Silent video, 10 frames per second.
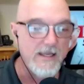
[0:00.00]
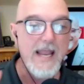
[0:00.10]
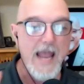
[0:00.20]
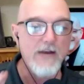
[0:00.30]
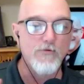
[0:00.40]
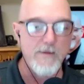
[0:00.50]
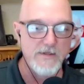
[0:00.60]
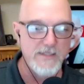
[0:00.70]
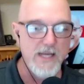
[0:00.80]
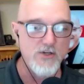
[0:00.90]
he had a
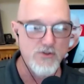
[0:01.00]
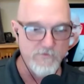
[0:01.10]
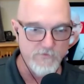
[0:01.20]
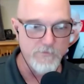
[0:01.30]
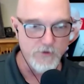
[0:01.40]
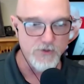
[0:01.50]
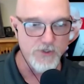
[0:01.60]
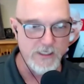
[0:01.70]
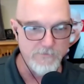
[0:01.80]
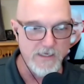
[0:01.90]
reputation for
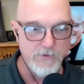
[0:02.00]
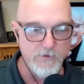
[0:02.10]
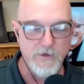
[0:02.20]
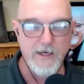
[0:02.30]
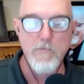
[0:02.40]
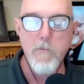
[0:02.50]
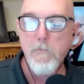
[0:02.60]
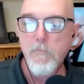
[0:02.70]
bullshitting people, right?